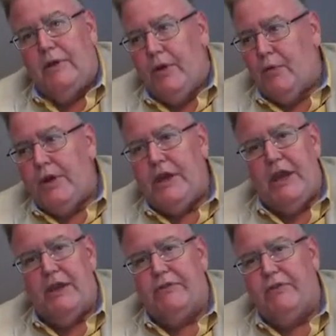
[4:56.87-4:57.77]
that we
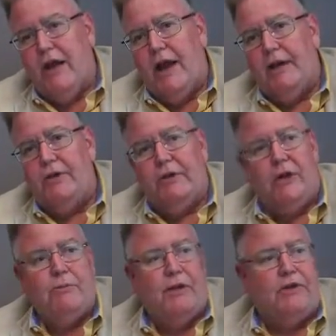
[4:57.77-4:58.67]
can't find, or
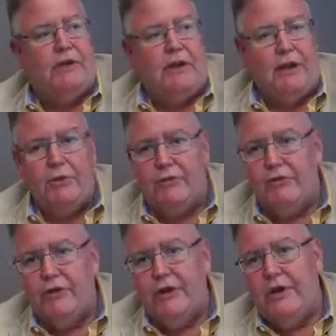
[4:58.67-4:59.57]
they've been delinquent
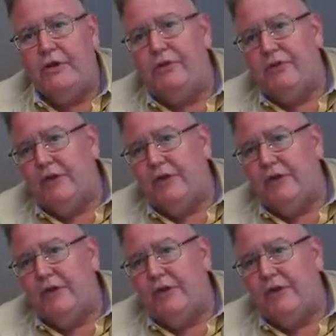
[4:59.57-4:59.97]
for years,